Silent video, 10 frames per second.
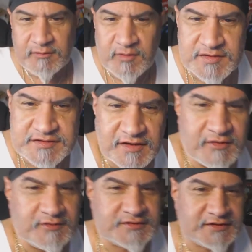wrote a song
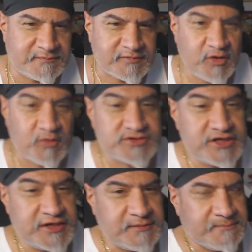called "Cold
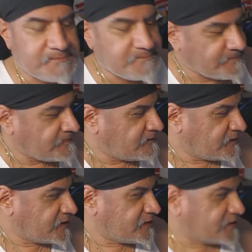Gin,"
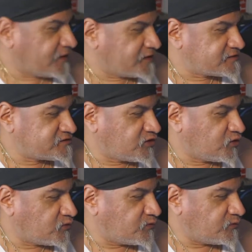and
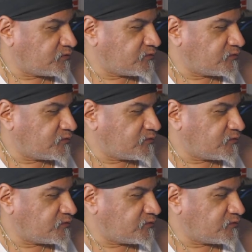so